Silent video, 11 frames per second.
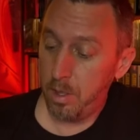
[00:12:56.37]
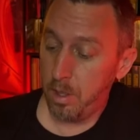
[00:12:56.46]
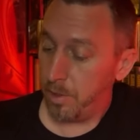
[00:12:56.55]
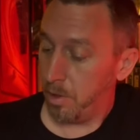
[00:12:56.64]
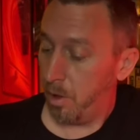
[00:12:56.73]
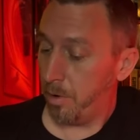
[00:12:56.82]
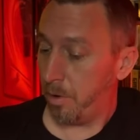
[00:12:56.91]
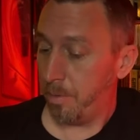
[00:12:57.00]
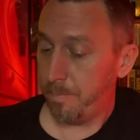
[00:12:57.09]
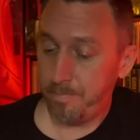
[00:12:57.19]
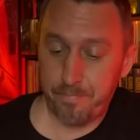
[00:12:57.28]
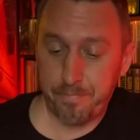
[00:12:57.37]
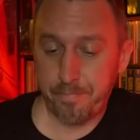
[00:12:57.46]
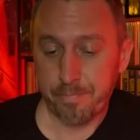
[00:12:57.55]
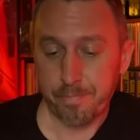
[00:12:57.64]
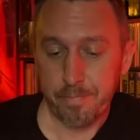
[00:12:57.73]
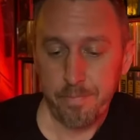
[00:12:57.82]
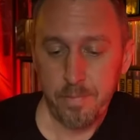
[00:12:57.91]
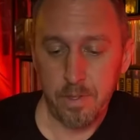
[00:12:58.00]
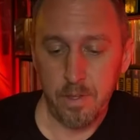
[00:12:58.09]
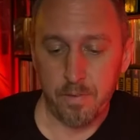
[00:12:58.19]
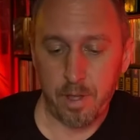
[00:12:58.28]
the owner
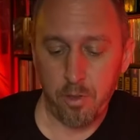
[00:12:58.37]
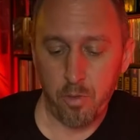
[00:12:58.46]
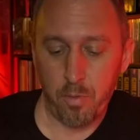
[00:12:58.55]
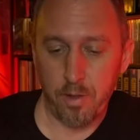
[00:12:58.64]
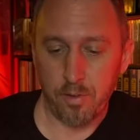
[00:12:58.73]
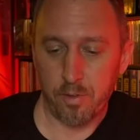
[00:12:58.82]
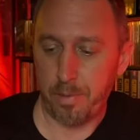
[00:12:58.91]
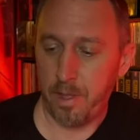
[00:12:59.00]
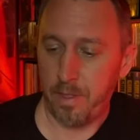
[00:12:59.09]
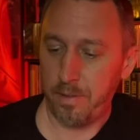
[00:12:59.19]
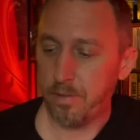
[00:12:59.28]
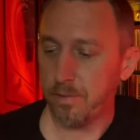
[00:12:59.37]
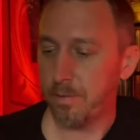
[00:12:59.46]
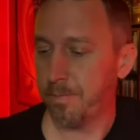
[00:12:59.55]
of how you want to display these.